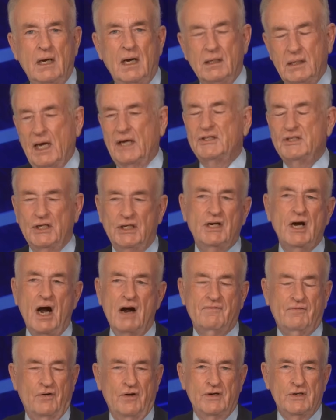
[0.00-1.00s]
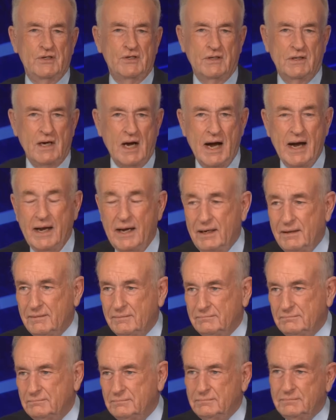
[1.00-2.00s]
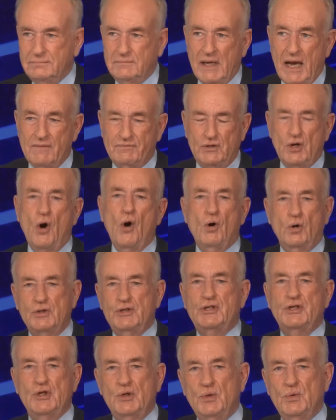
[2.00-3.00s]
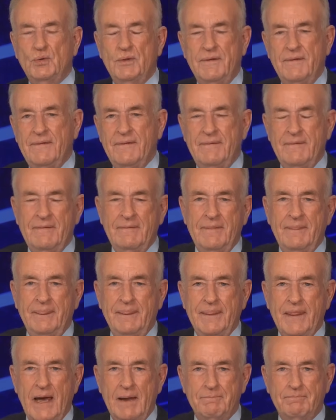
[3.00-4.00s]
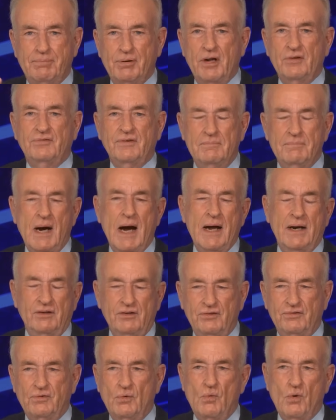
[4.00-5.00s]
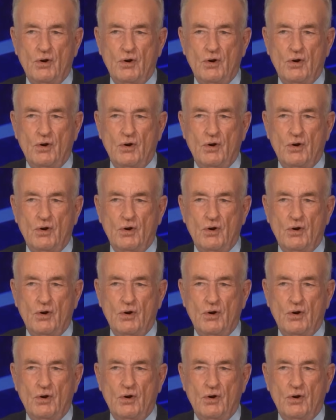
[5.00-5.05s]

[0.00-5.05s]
election coverage. I have told you that President Biden is the